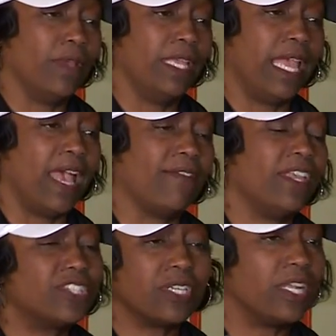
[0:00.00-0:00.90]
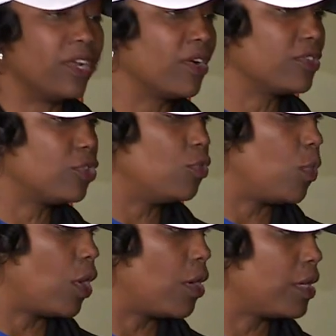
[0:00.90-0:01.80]
we have engineers who
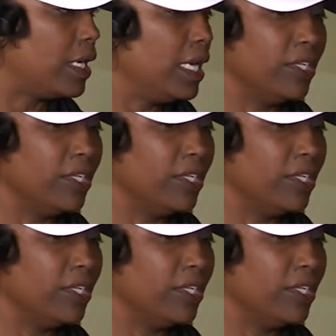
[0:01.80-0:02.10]
work